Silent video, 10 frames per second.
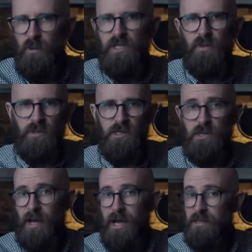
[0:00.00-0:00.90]
which would
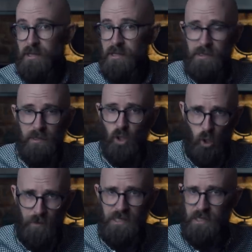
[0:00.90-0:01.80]
also act as the
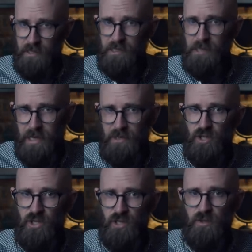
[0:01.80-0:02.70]
Comintern's
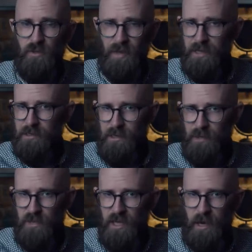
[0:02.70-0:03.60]
HQ that
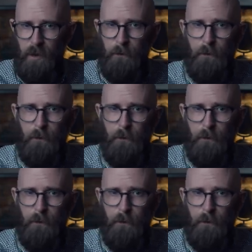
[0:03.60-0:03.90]
same year.